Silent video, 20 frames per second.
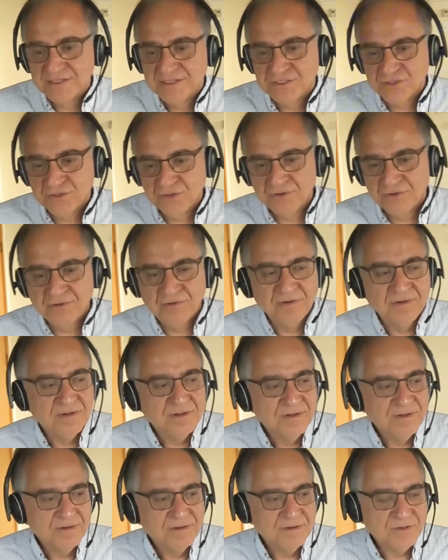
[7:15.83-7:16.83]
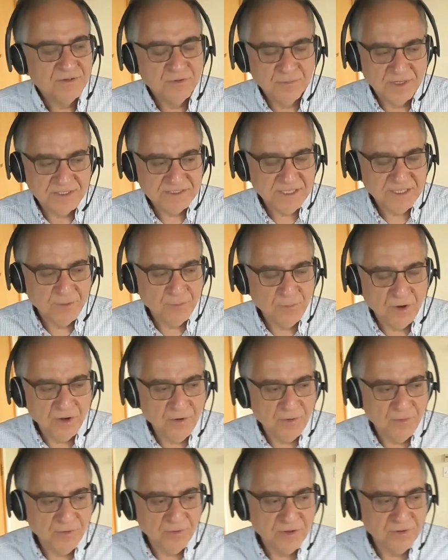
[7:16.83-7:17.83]
So you might say,
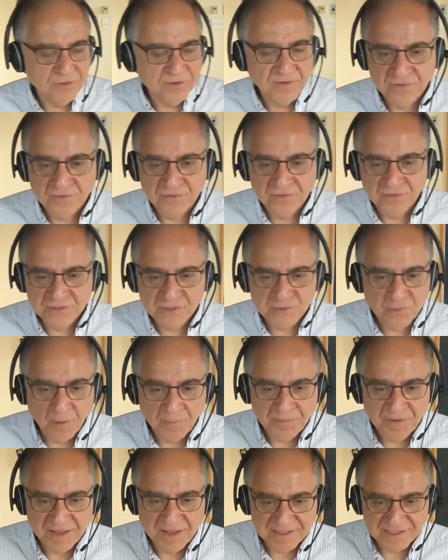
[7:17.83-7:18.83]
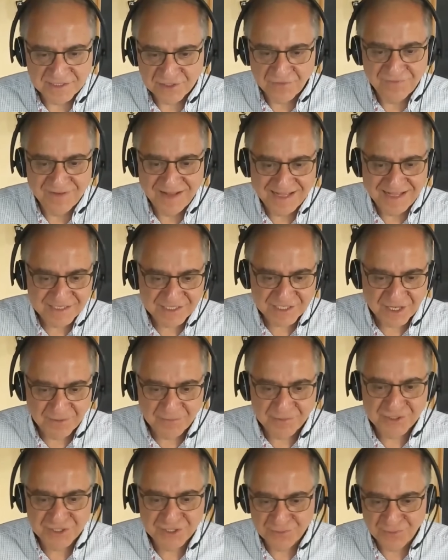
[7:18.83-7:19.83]
why are we looking for swampland instead of
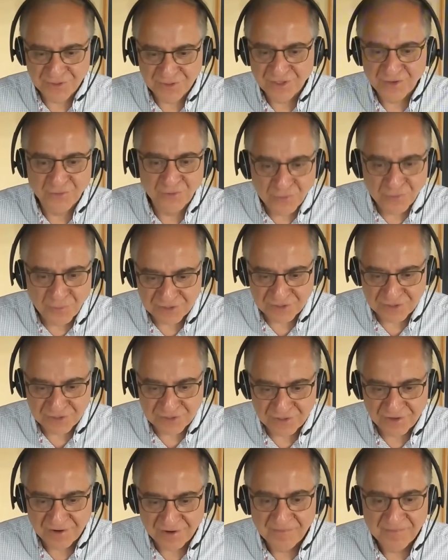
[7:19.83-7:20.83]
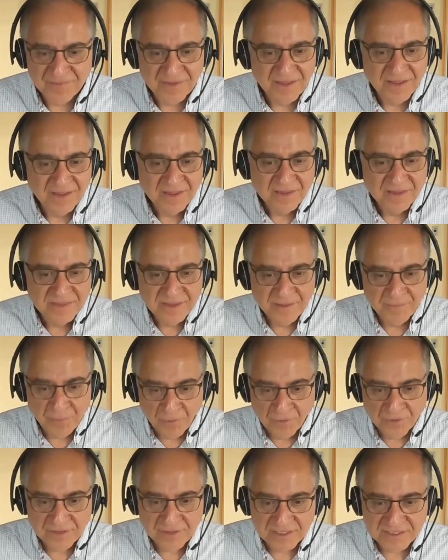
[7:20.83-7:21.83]
landscape, which is what the good ones are? The yes.
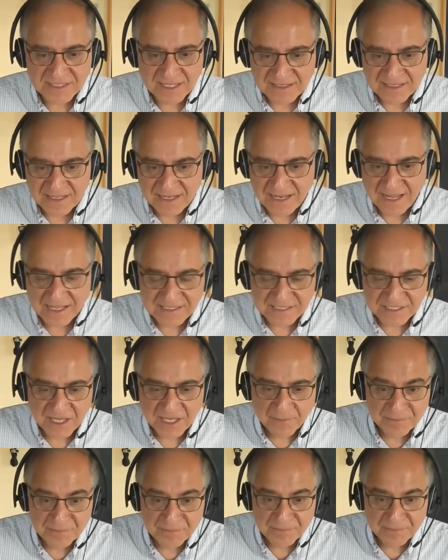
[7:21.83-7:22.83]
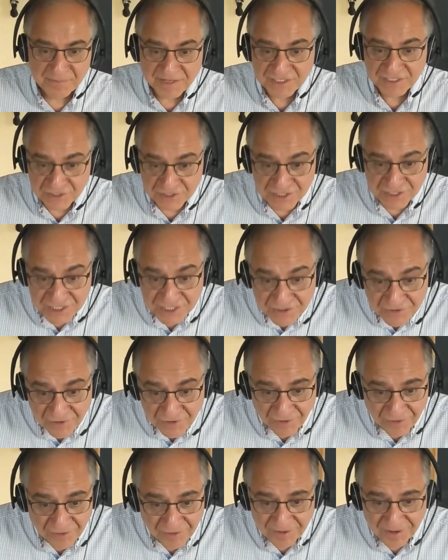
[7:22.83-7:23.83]
point is that the landscape are measure
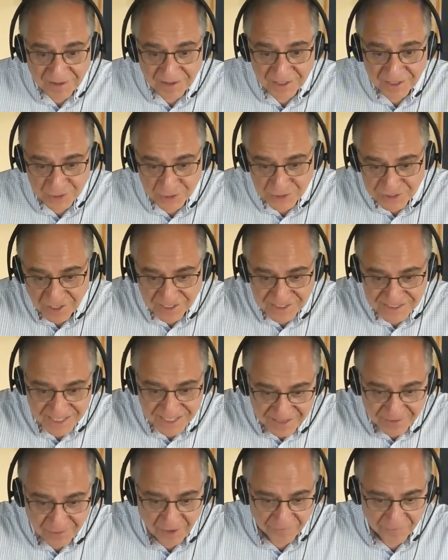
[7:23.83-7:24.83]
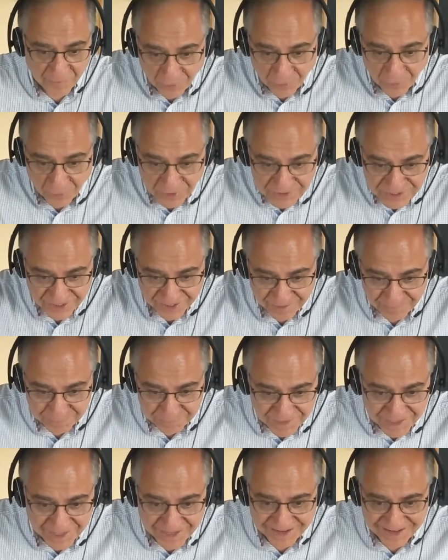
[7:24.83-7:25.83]
zero. So it's like saying you have a points on a
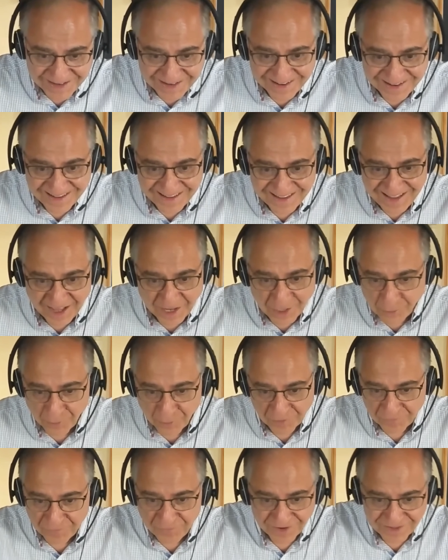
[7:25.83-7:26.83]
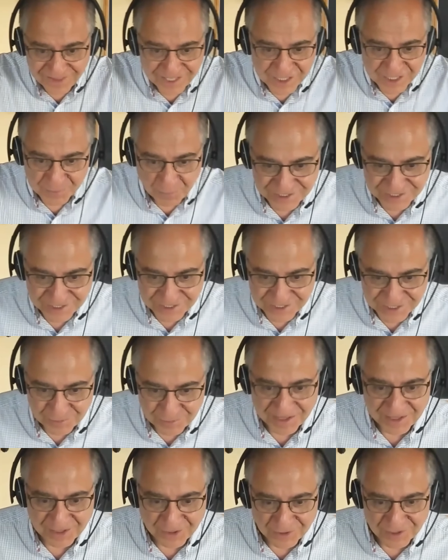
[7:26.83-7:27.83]
plane and you want to find these points.
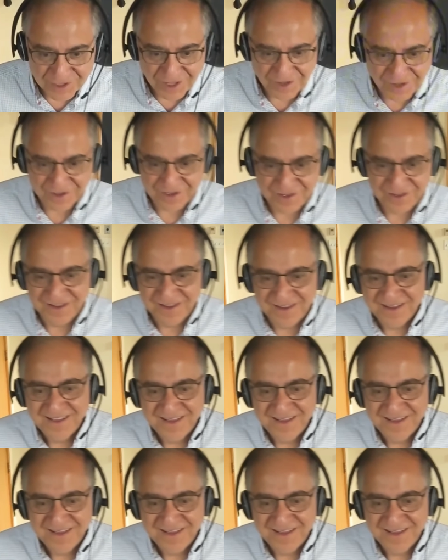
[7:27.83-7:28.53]
Well, good luck.